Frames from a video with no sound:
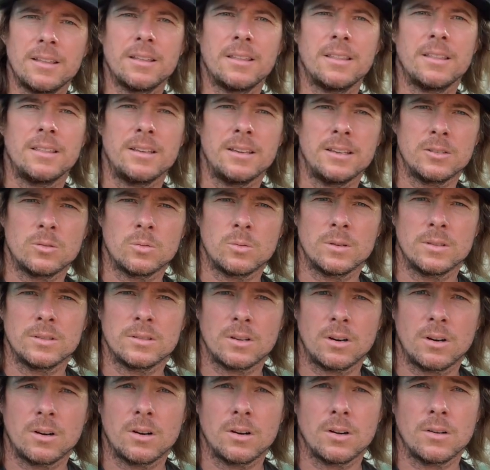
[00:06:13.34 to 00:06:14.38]
These ones
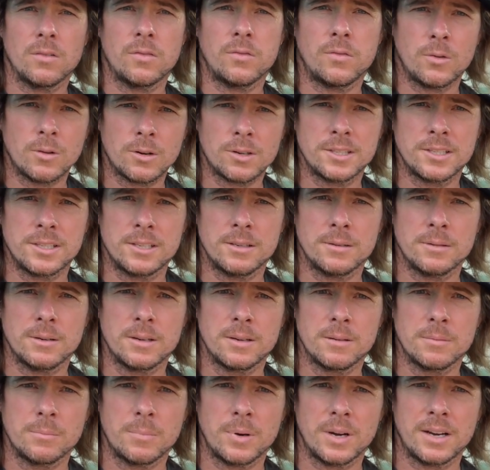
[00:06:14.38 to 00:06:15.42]
are 14
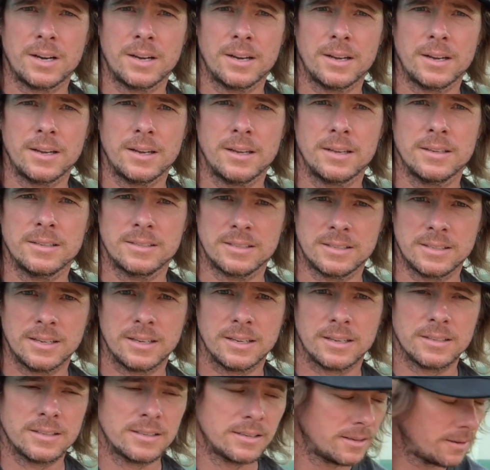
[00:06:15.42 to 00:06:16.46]
by 6.